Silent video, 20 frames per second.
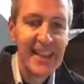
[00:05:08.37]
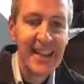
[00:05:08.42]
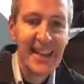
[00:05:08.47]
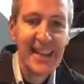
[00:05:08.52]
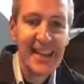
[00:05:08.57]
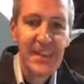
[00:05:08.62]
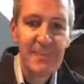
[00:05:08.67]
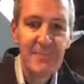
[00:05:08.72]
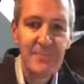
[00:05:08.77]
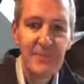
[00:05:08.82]

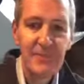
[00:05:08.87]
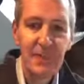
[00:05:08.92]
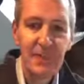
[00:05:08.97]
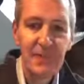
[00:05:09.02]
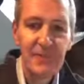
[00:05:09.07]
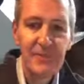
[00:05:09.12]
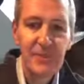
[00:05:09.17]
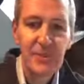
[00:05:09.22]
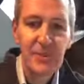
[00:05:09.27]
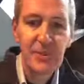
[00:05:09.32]
Um,
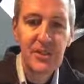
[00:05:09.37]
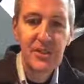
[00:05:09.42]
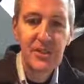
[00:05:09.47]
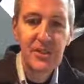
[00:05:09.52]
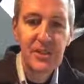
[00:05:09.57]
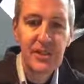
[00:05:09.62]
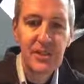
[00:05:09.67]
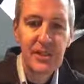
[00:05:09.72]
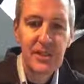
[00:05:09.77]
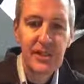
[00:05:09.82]
looking forward to
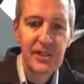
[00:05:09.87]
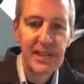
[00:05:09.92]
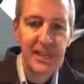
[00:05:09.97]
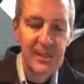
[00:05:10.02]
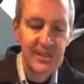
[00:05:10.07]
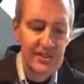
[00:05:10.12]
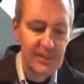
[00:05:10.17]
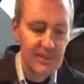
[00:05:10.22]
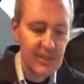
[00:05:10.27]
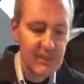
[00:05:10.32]
doing
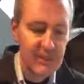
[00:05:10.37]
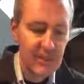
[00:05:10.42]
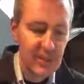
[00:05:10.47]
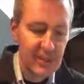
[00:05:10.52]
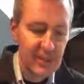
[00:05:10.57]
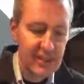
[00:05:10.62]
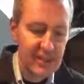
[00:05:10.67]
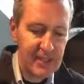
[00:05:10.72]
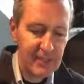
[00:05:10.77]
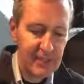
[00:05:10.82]
that. We've got
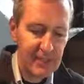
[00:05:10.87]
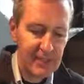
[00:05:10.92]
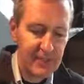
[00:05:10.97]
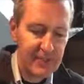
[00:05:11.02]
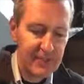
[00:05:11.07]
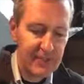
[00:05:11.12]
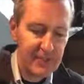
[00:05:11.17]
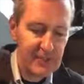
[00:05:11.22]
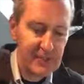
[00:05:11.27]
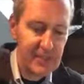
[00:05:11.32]
a couple of
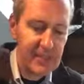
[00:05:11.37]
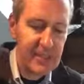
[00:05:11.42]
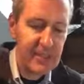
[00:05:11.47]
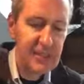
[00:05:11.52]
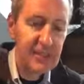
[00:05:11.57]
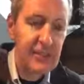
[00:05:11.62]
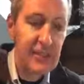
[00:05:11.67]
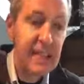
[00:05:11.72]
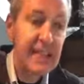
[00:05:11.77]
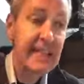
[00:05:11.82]

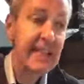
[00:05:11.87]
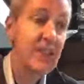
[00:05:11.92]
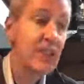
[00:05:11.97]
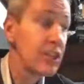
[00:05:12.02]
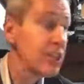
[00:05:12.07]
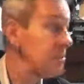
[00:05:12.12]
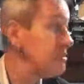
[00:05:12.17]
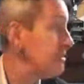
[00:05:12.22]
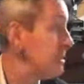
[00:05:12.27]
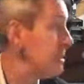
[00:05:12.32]
singers in the
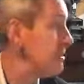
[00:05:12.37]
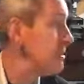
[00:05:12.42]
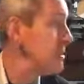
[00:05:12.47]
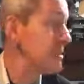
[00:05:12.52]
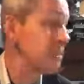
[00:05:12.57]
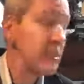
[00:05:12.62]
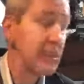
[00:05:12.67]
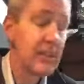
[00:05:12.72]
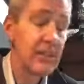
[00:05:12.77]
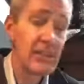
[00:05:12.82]

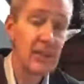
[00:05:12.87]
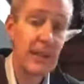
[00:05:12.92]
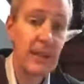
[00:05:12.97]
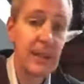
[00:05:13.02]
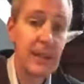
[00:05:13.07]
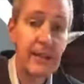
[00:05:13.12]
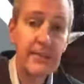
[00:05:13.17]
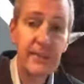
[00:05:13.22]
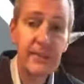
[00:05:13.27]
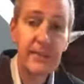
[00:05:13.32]
community who've got
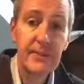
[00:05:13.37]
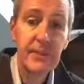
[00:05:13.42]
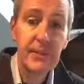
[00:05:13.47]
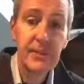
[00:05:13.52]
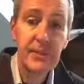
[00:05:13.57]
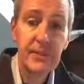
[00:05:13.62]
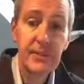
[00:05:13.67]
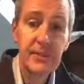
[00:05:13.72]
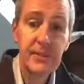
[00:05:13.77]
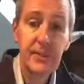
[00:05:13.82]
lovely
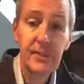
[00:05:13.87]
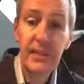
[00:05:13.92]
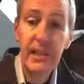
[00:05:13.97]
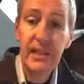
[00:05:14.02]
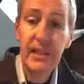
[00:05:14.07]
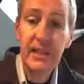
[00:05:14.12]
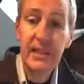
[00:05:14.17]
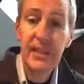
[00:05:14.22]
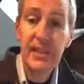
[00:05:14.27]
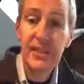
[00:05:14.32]
voices who are going
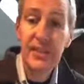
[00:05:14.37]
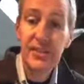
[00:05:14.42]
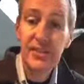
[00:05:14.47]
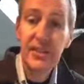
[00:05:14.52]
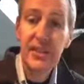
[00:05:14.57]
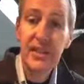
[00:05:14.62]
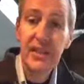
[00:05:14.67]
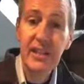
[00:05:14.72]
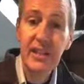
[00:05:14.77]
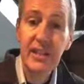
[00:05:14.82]
to
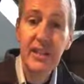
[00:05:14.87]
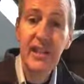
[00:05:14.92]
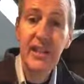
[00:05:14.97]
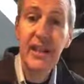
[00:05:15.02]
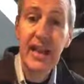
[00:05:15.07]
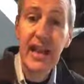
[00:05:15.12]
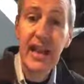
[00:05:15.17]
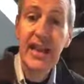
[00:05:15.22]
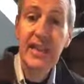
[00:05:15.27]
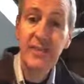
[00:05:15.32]
sing
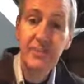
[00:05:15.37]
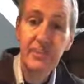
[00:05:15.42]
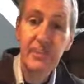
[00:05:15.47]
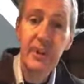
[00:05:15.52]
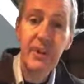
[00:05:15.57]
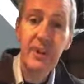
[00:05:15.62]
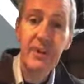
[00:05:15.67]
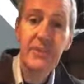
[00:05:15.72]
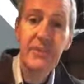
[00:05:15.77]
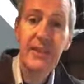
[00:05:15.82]
as
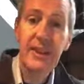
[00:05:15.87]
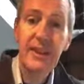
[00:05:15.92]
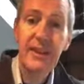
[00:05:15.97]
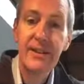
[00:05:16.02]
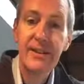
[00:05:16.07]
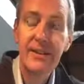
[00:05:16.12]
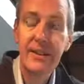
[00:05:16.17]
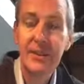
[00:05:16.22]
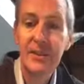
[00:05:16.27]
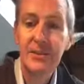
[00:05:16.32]
part of
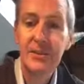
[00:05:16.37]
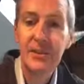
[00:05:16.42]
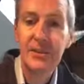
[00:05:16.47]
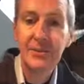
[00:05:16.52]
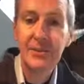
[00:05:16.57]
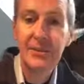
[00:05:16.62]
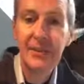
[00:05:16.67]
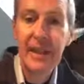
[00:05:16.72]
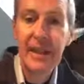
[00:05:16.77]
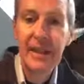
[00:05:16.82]
our
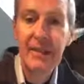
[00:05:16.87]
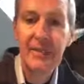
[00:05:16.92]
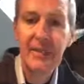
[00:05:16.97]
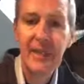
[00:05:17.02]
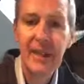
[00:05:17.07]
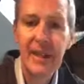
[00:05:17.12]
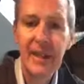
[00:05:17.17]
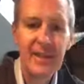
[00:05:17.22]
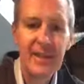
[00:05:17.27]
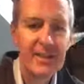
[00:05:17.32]
Christmas carols.
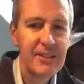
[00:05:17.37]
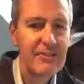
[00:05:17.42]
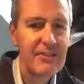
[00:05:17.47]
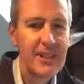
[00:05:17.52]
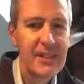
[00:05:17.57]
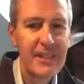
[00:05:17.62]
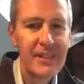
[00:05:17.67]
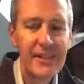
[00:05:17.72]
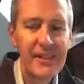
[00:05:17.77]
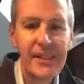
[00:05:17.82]
The
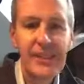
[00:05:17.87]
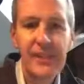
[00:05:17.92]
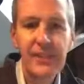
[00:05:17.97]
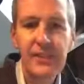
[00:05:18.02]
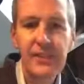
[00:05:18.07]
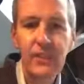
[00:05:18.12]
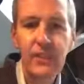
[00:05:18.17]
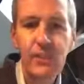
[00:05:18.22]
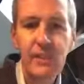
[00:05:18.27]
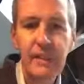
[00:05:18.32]
great thing
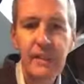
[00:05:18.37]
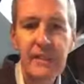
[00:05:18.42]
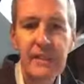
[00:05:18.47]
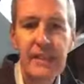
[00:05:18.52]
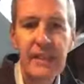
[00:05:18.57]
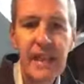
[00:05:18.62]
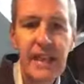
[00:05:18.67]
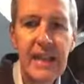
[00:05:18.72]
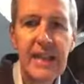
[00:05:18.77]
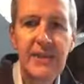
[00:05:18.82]
is that we're
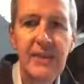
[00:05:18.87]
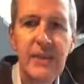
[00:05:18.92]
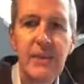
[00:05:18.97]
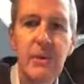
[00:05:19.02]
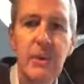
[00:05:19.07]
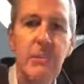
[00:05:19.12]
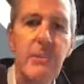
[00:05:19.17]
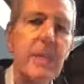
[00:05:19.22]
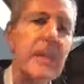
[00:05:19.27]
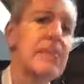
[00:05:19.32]
engaging
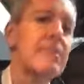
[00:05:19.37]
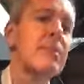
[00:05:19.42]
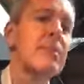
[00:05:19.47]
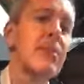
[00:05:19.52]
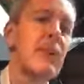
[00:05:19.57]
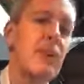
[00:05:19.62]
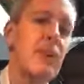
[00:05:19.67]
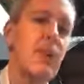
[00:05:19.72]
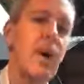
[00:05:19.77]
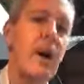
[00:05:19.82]
with people
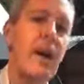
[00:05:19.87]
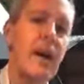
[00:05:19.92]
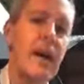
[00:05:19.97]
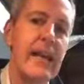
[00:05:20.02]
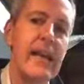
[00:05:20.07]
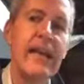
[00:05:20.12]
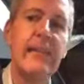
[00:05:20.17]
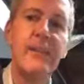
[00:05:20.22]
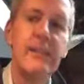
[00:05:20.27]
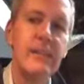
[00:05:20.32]
who are
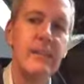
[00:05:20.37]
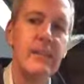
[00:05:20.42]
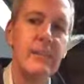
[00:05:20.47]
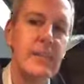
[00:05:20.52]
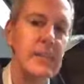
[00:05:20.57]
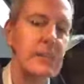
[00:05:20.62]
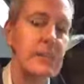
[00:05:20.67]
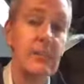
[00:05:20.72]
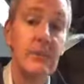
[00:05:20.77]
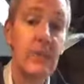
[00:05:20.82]
in the
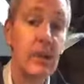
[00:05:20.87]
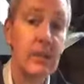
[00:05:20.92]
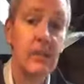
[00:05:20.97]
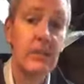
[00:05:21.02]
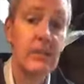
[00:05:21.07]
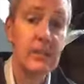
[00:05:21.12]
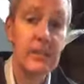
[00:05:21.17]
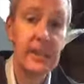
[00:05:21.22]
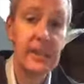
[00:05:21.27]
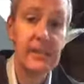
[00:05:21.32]
community who are
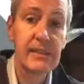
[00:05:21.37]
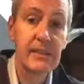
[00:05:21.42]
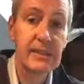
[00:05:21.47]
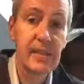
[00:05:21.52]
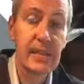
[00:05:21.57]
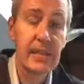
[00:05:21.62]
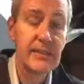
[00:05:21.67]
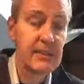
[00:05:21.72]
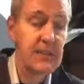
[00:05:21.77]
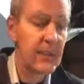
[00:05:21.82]
not yet
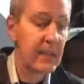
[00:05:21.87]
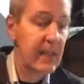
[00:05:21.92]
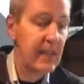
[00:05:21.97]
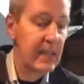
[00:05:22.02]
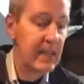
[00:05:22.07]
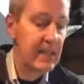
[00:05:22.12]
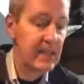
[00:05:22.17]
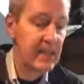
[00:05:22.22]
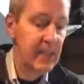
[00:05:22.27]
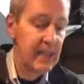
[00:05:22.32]
saved. So I
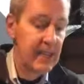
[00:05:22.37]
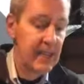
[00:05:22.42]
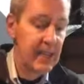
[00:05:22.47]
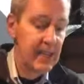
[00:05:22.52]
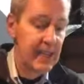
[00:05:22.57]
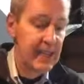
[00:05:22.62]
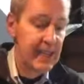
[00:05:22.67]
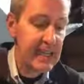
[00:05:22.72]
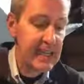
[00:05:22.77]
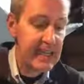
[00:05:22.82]
had a,
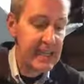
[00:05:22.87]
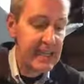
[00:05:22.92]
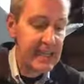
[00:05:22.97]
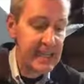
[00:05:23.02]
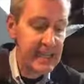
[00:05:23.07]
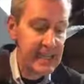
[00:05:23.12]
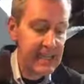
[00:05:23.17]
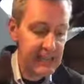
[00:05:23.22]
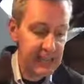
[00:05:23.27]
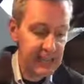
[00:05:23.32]
a lady here
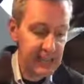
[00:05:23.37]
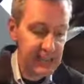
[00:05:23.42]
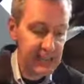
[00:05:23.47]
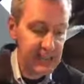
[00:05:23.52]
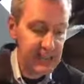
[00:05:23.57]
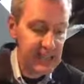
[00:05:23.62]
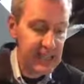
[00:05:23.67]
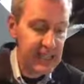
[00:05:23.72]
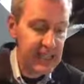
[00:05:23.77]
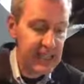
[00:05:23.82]
yesterday
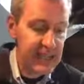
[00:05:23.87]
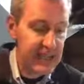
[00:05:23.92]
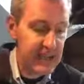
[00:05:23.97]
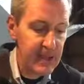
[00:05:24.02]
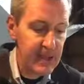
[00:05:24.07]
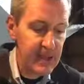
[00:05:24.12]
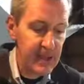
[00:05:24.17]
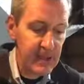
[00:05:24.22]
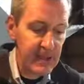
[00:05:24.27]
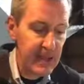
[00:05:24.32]
singing,
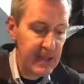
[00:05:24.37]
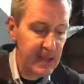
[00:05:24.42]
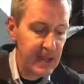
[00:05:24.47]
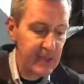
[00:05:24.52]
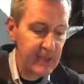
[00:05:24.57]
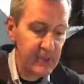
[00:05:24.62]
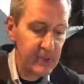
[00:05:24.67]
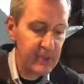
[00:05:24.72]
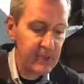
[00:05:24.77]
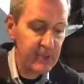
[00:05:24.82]
um,
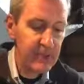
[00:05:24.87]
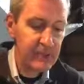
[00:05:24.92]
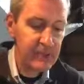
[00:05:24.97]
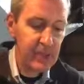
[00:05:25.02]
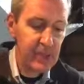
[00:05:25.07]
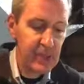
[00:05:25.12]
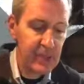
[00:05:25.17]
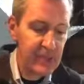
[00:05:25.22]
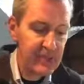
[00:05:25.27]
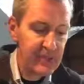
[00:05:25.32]
beautiful
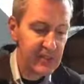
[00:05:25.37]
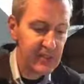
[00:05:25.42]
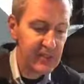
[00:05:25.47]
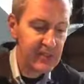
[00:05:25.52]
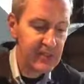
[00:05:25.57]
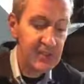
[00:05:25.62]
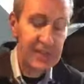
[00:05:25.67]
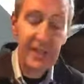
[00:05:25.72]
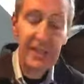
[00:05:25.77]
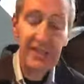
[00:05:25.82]
voice.
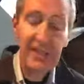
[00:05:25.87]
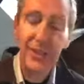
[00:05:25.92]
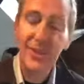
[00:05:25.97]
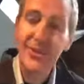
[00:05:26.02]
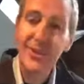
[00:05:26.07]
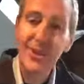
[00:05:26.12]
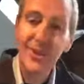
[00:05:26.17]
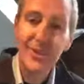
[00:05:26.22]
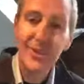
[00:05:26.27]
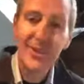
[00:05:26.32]
She doesn't know
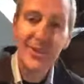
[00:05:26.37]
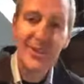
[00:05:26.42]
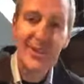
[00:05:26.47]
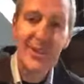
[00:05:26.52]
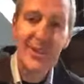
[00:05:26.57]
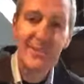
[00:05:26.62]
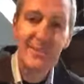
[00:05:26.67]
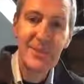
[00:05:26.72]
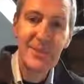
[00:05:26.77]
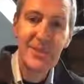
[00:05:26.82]
the Lord
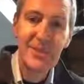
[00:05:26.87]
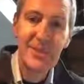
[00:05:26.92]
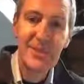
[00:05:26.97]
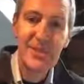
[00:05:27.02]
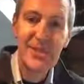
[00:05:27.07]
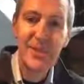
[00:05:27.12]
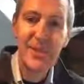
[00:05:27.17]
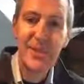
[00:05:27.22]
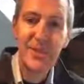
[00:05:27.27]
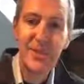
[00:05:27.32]
yet, but she's
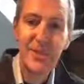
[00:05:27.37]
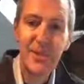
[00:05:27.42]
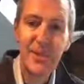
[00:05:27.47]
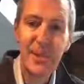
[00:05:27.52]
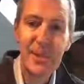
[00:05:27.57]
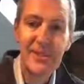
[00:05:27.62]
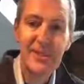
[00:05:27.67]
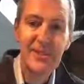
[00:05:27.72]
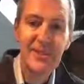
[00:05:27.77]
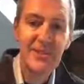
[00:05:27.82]
singing the
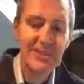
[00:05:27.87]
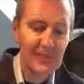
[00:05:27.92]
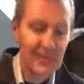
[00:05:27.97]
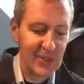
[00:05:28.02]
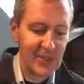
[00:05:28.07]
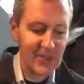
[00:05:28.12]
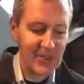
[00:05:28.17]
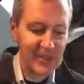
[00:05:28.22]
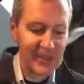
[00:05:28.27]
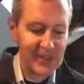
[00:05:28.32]
praises of
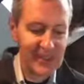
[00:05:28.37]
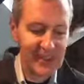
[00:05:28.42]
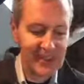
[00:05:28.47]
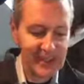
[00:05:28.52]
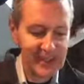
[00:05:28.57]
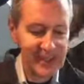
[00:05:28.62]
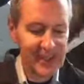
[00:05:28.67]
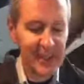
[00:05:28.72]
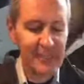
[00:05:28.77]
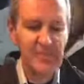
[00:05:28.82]
God. And so it
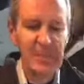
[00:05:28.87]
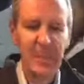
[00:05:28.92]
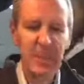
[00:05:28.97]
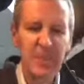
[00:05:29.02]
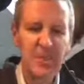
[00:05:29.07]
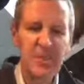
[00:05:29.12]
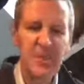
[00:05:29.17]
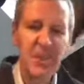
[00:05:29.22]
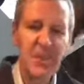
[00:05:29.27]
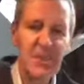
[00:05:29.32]
just gave me an
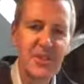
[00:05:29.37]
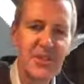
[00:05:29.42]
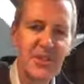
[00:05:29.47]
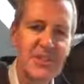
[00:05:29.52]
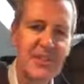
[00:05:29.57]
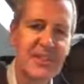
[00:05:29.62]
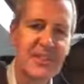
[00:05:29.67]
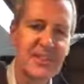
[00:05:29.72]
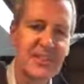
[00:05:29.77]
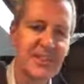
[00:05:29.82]

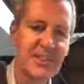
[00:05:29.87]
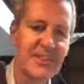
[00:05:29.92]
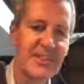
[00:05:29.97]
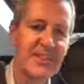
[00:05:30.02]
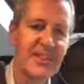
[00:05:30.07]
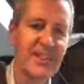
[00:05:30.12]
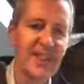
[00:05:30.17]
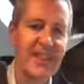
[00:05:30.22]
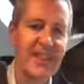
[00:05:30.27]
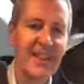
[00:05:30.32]
opportunity just to,
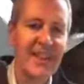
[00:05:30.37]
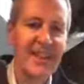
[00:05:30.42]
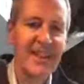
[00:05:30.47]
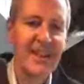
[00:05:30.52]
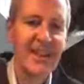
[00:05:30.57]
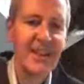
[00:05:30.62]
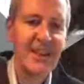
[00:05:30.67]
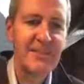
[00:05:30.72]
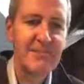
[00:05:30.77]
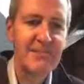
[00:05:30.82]

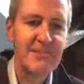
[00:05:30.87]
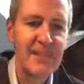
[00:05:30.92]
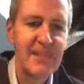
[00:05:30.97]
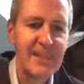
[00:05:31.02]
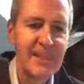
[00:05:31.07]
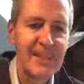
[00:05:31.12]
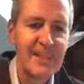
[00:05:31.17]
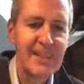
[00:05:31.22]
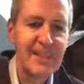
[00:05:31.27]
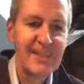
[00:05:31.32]
um,
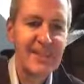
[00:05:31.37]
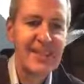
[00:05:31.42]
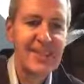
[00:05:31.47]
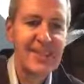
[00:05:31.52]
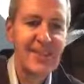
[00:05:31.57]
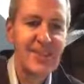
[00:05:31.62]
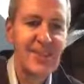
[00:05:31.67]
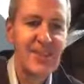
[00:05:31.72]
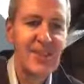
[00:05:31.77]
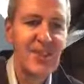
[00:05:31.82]

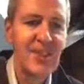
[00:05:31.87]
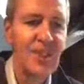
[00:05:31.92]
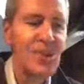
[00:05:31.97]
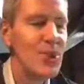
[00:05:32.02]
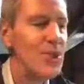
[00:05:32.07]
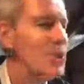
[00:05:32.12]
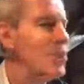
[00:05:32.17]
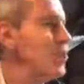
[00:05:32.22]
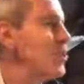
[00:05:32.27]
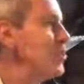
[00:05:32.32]
just
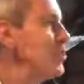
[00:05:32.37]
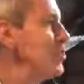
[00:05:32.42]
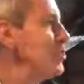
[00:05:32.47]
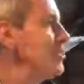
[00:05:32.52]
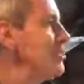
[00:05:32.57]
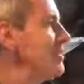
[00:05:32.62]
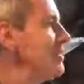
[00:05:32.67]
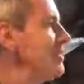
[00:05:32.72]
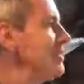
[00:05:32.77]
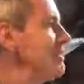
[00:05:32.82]

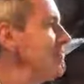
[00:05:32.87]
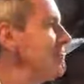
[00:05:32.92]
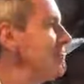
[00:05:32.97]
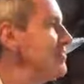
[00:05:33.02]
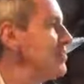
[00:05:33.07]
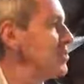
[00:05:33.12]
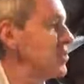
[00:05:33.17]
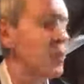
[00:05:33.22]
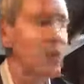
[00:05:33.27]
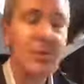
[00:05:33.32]
to
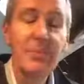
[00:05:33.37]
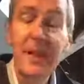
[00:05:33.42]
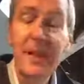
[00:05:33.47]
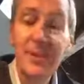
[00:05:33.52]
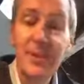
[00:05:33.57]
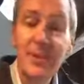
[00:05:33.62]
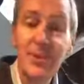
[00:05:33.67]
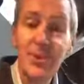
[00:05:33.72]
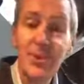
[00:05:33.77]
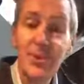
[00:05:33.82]
talk about
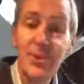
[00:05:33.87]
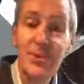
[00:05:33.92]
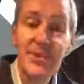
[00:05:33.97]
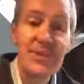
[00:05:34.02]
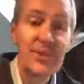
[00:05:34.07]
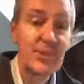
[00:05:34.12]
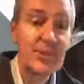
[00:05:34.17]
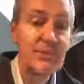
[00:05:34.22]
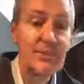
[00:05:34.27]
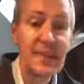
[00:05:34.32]
the Lord, really,
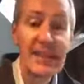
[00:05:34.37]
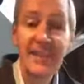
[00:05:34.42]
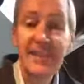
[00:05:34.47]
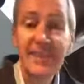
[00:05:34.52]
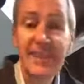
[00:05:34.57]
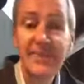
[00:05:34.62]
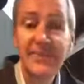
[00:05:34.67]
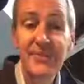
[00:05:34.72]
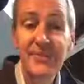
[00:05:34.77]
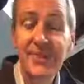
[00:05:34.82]
talk about the
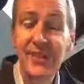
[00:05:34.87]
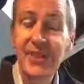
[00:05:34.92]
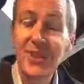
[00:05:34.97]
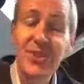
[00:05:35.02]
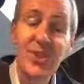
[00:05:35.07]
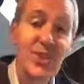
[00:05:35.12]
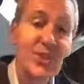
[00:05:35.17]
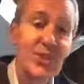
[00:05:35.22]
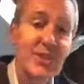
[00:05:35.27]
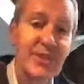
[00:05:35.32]
gifts that
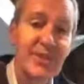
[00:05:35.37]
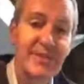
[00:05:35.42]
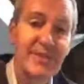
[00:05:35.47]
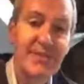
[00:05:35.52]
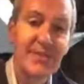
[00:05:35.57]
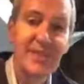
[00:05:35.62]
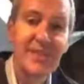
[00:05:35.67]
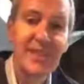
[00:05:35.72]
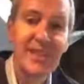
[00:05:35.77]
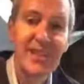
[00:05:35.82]
God
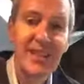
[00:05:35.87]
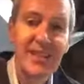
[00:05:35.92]
gives.